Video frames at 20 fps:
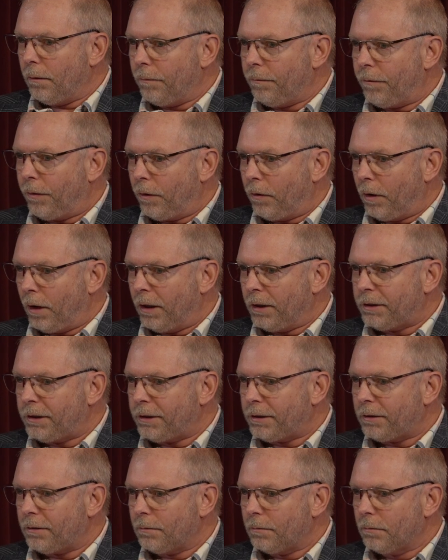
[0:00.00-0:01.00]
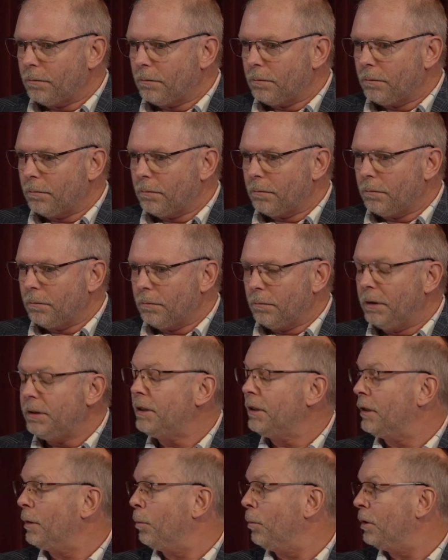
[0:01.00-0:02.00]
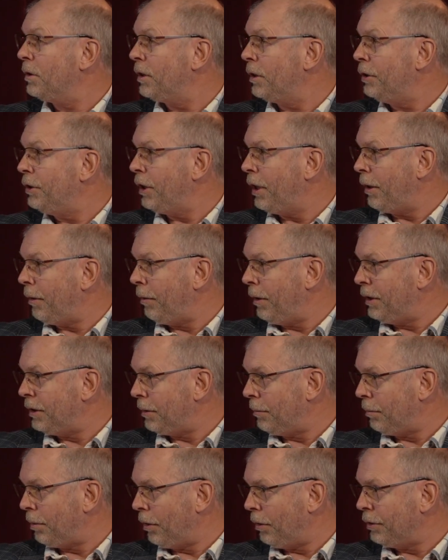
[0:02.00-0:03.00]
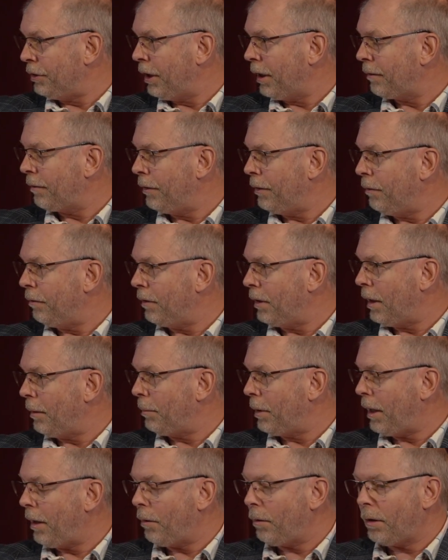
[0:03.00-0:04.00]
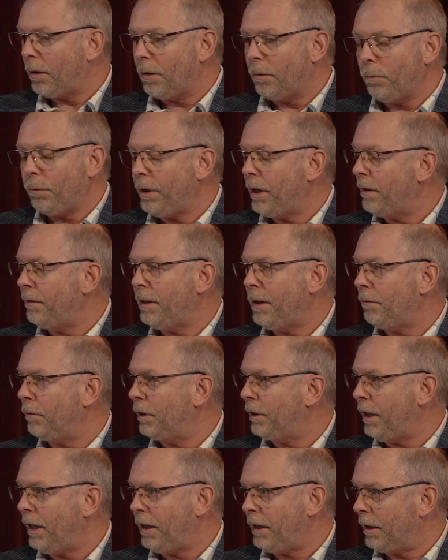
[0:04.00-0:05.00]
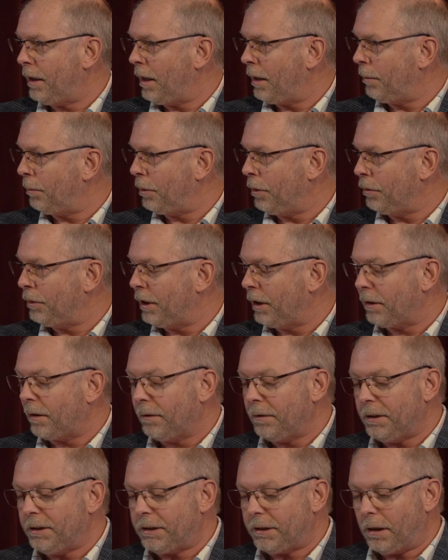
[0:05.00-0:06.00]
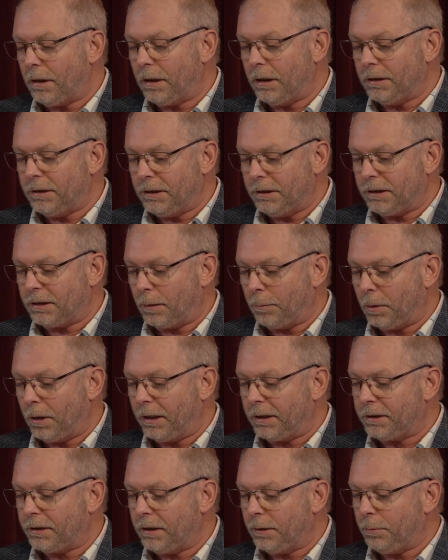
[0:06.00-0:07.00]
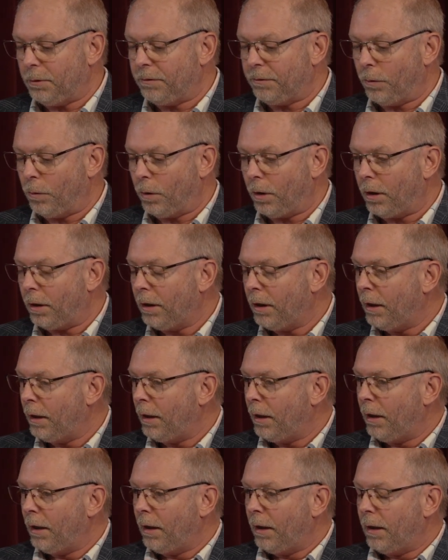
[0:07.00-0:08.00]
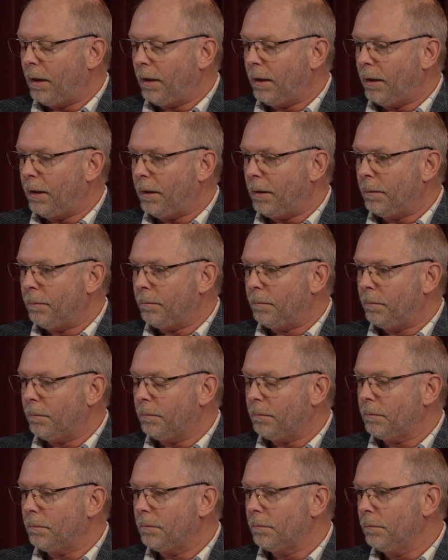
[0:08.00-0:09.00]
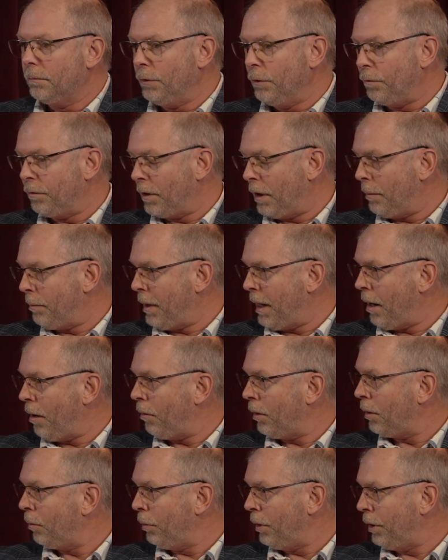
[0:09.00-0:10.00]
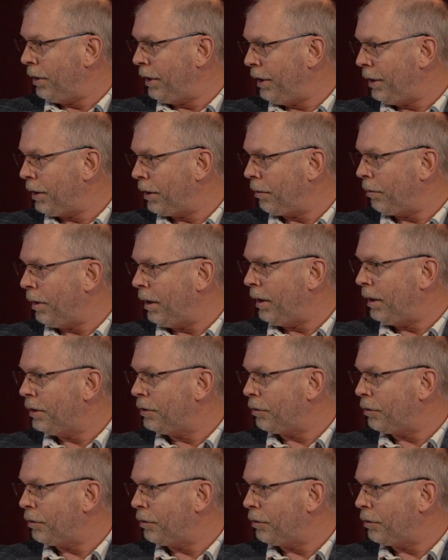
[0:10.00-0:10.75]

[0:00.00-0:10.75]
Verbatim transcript: for us, this is a once in a generation project for Newfoundland Power. We had never taken on a project of this size, this complexity before. Um, Newfoundland Power, we're an integrated